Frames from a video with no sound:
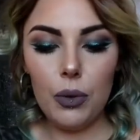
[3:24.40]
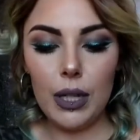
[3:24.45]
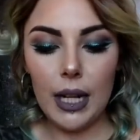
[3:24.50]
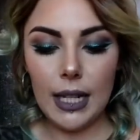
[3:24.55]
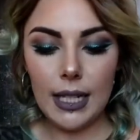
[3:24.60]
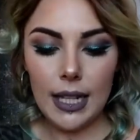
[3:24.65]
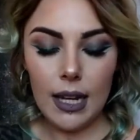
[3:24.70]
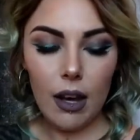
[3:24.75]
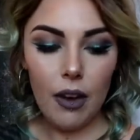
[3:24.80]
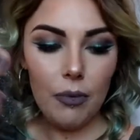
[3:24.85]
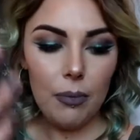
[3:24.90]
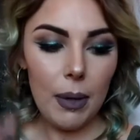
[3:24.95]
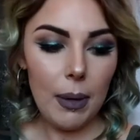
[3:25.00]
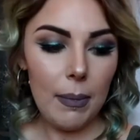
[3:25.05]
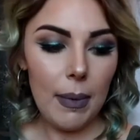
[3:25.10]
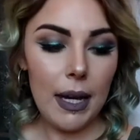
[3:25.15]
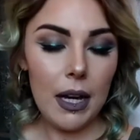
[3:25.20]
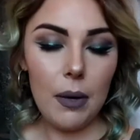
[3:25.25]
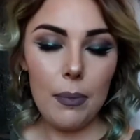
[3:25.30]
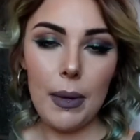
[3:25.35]
when I take off
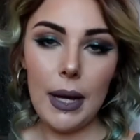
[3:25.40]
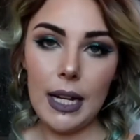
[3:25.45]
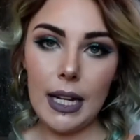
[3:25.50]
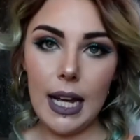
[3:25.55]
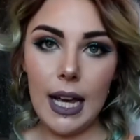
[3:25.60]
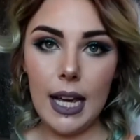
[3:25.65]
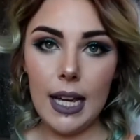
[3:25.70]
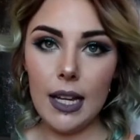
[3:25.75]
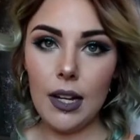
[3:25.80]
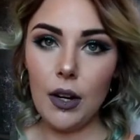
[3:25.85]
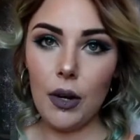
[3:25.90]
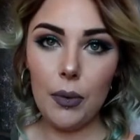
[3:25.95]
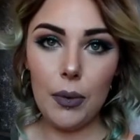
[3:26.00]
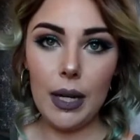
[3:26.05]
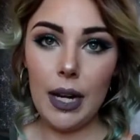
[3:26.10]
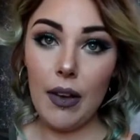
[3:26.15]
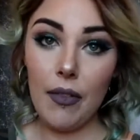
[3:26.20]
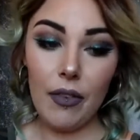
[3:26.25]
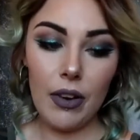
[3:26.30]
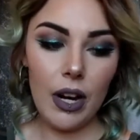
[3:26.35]
my makeup at night
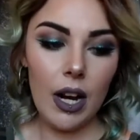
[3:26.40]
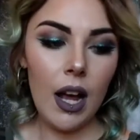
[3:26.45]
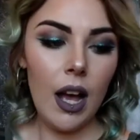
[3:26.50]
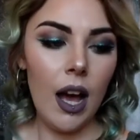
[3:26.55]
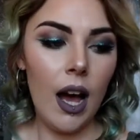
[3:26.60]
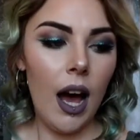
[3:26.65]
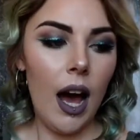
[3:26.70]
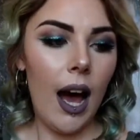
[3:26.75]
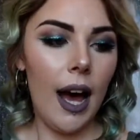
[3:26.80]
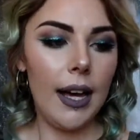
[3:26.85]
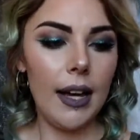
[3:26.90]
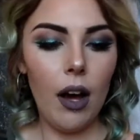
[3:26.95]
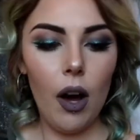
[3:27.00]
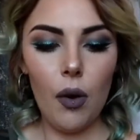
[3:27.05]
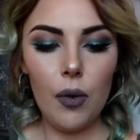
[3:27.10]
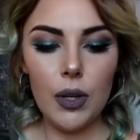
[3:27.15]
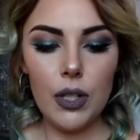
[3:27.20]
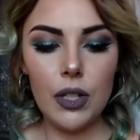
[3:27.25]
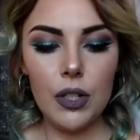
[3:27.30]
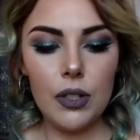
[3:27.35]
or whenever, I
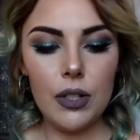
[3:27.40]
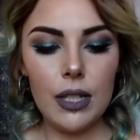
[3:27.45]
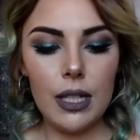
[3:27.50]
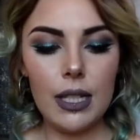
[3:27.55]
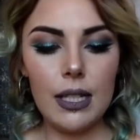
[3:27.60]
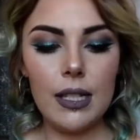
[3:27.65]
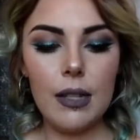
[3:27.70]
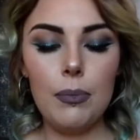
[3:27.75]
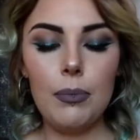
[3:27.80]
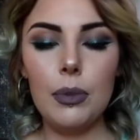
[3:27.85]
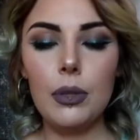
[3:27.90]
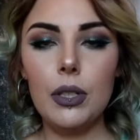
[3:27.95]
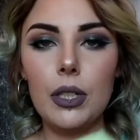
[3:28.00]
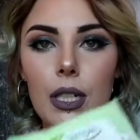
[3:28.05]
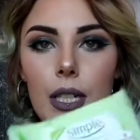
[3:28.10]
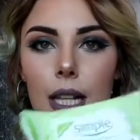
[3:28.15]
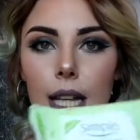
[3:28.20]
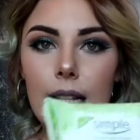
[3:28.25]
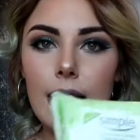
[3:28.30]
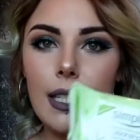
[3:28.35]
always use the simple
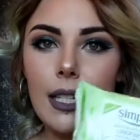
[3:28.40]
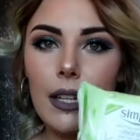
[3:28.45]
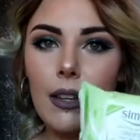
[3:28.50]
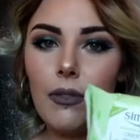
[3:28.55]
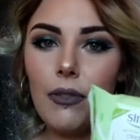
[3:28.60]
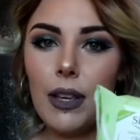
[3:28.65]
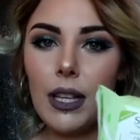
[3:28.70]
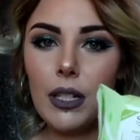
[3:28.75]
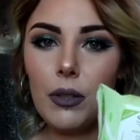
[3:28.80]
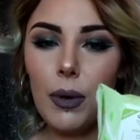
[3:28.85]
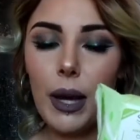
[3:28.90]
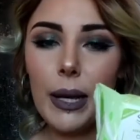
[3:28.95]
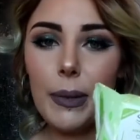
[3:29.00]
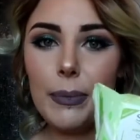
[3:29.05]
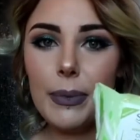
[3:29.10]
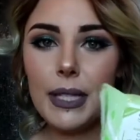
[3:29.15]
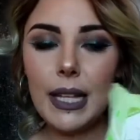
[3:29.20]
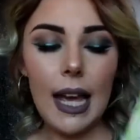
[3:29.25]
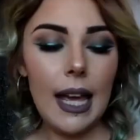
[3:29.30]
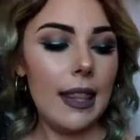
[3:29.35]
cleansing face
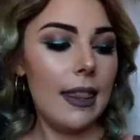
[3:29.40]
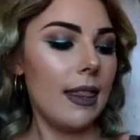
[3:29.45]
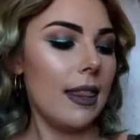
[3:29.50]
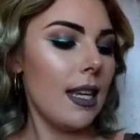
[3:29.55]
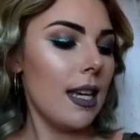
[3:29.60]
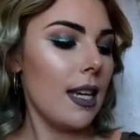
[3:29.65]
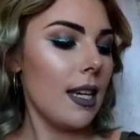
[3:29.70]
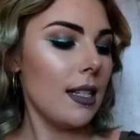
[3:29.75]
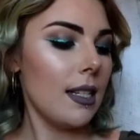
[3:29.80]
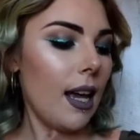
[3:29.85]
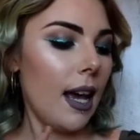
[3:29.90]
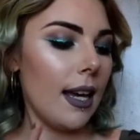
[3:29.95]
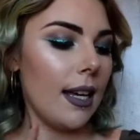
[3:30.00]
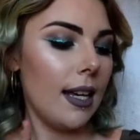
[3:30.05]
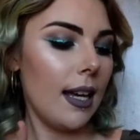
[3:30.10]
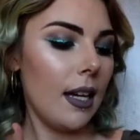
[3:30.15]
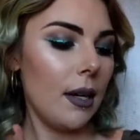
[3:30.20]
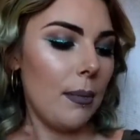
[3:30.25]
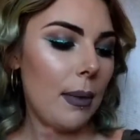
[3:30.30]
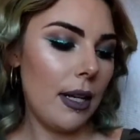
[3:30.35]
wipes, and these
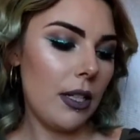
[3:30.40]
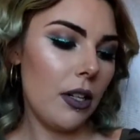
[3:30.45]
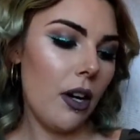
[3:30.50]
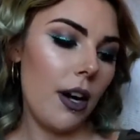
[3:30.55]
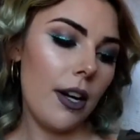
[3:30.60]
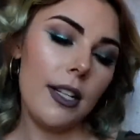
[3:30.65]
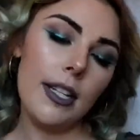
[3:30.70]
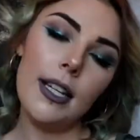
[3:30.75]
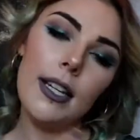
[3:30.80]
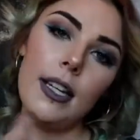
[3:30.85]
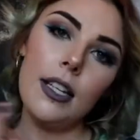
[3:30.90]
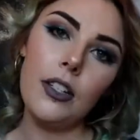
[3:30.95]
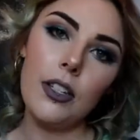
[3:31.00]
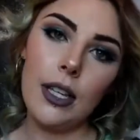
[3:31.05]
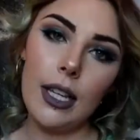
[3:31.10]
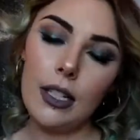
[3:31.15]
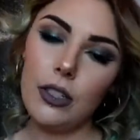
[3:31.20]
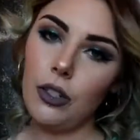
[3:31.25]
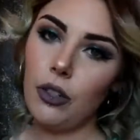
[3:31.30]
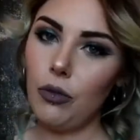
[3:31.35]
I get them at Target, and
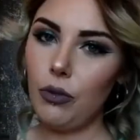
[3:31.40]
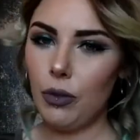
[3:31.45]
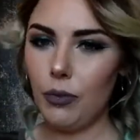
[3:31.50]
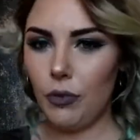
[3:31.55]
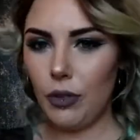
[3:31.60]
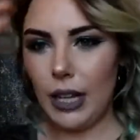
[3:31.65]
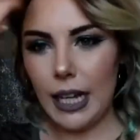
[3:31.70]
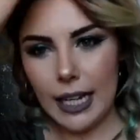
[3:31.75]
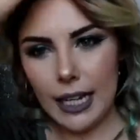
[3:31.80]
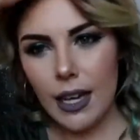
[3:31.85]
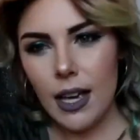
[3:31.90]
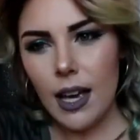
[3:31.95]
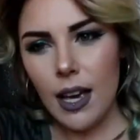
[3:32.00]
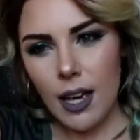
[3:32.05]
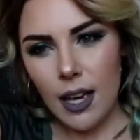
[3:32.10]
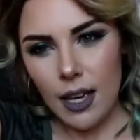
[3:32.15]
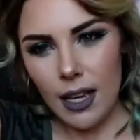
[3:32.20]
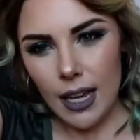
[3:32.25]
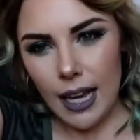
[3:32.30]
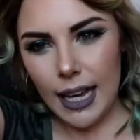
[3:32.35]
you can get 2 of them for like
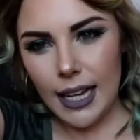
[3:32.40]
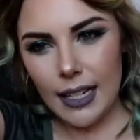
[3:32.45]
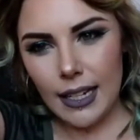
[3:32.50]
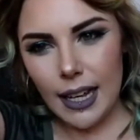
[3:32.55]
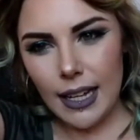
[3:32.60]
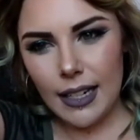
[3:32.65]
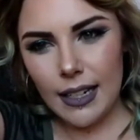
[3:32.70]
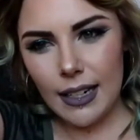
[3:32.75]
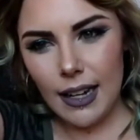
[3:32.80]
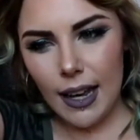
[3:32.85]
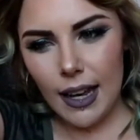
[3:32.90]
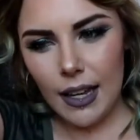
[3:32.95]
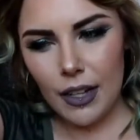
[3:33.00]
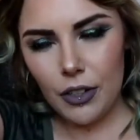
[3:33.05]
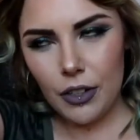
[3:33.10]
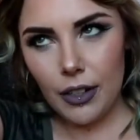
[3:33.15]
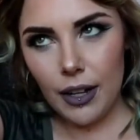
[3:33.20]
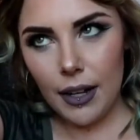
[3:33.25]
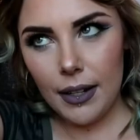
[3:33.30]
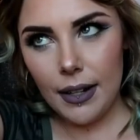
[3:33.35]

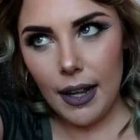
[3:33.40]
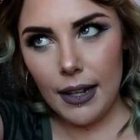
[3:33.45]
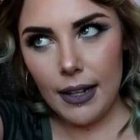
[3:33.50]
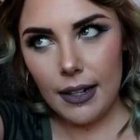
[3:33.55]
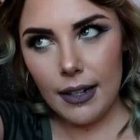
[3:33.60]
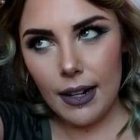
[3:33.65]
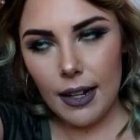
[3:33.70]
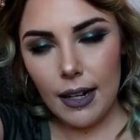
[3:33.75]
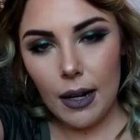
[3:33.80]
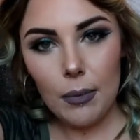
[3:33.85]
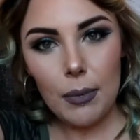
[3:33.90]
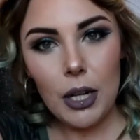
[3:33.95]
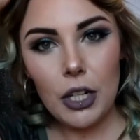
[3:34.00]
$8.99 or $9.99.